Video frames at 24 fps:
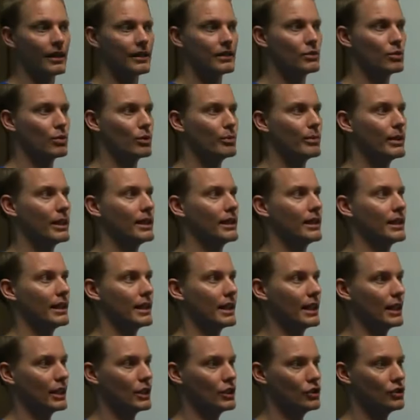This would be
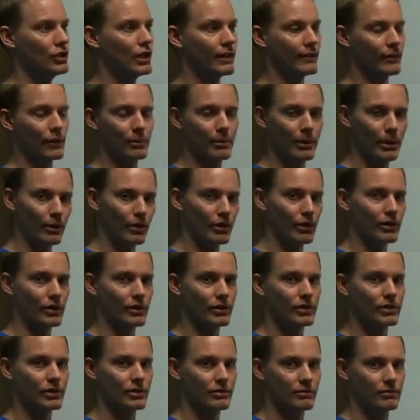the General
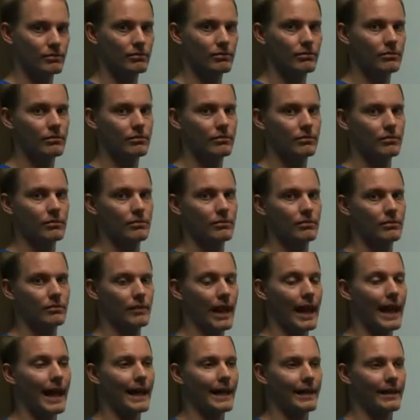Motors
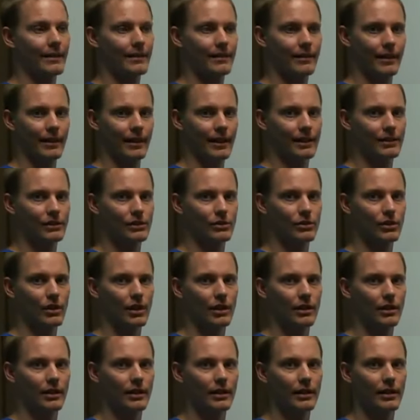hat, I guess
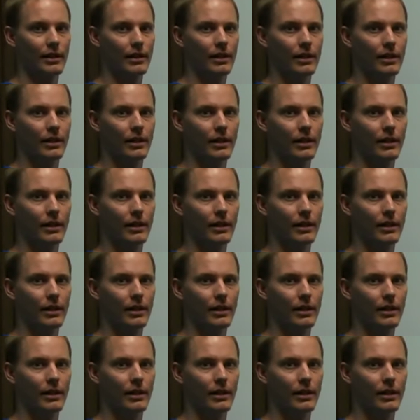you'd call it,